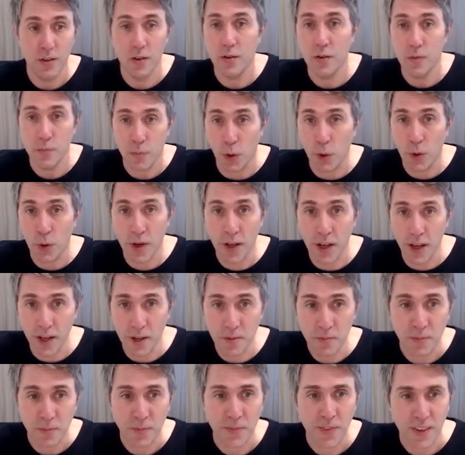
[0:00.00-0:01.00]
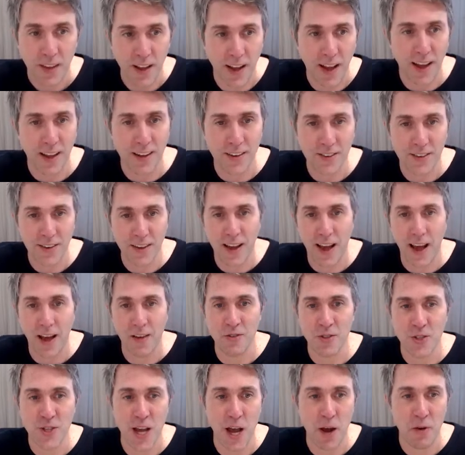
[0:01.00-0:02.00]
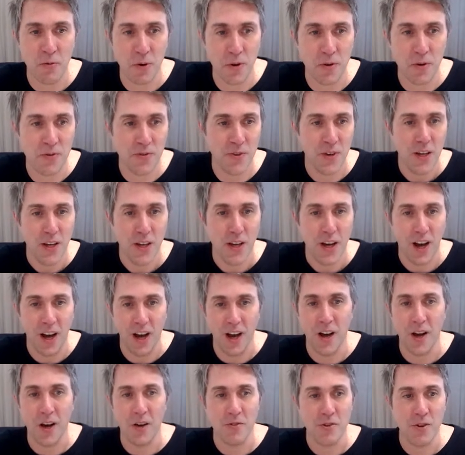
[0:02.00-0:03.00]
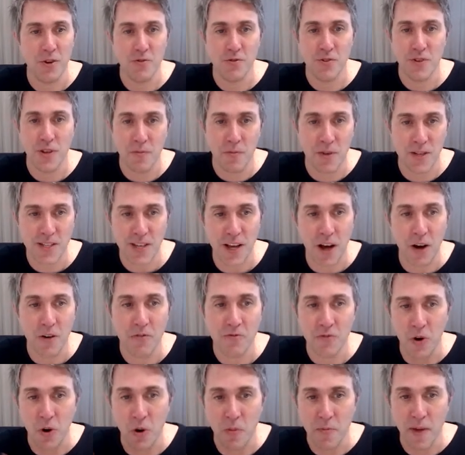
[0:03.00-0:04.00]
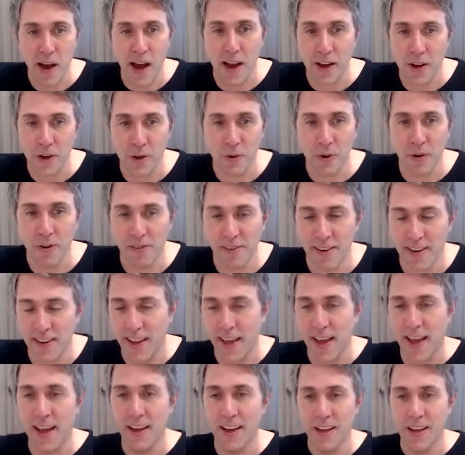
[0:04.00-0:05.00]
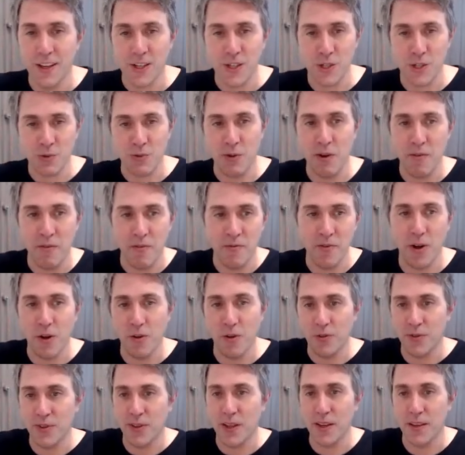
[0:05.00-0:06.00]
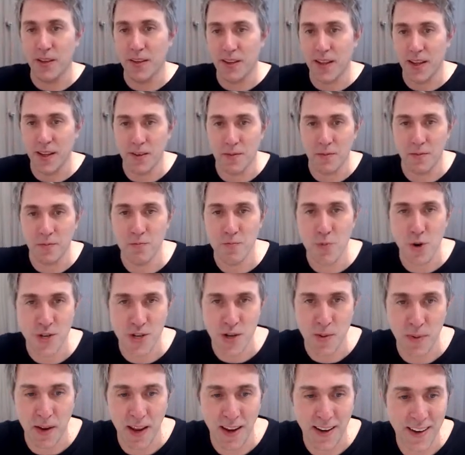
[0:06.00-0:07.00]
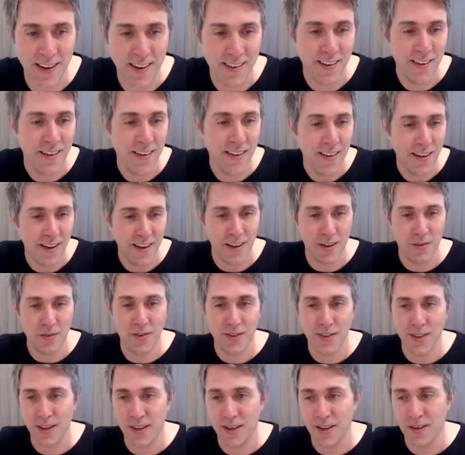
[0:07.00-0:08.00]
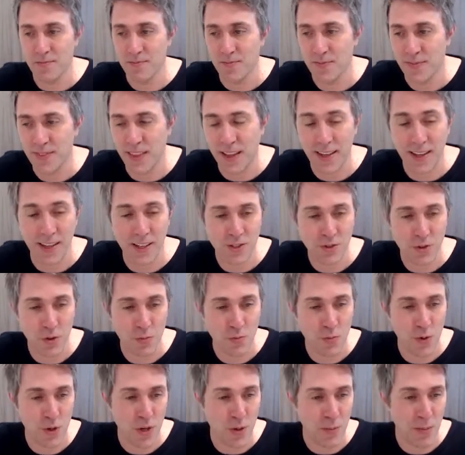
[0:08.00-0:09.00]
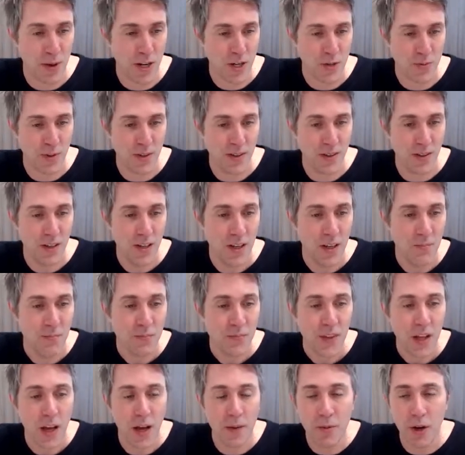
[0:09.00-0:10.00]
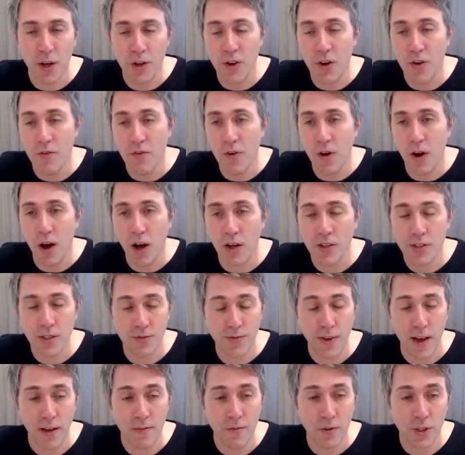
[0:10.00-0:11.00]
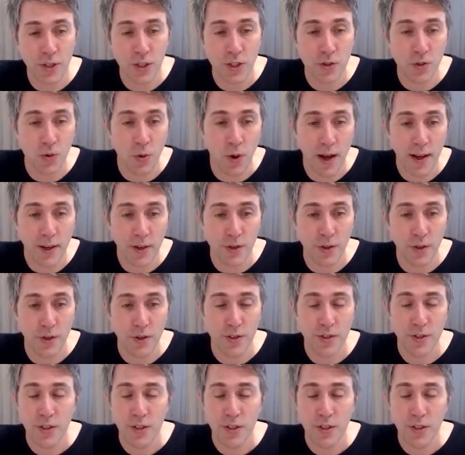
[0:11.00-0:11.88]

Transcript: bunker and have a chat with usually myself or Matt, who are in there because we're involved in project planning and that kind of stuff, project management. Another artifact which is quite good,